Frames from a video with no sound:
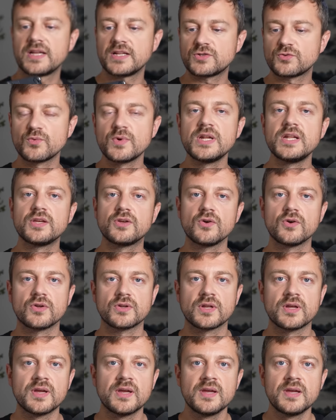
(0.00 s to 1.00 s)
It's really
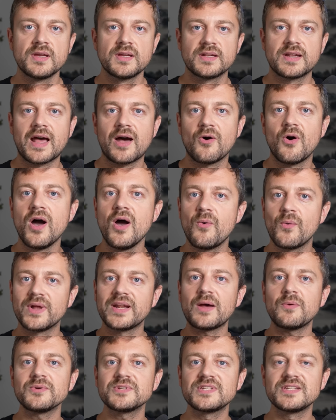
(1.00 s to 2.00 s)
good. Now,
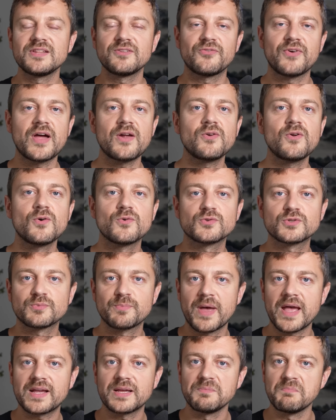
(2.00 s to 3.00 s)
when I was in the Faroes
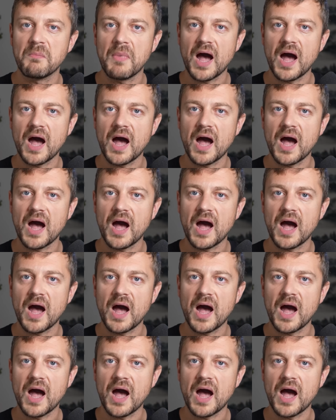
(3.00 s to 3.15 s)
back in